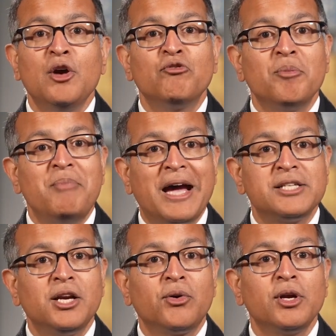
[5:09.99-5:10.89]
from
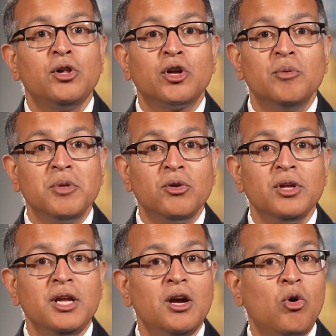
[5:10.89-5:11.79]
bacterial
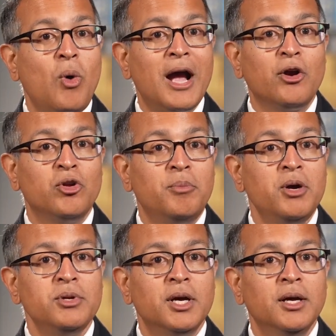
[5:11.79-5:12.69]
community acquired
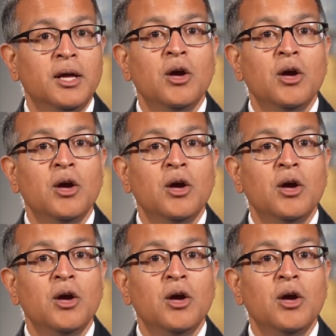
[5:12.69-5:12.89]
pneumonia,